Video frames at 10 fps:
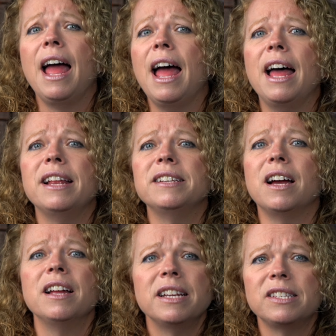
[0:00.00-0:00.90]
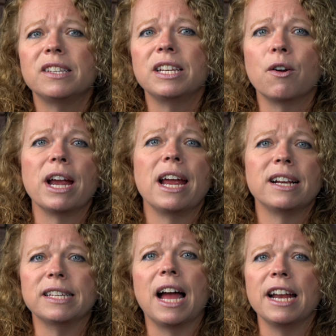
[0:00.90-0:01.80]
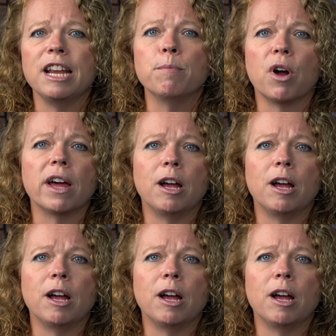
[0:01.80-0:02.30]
and unnecessary anxiety brought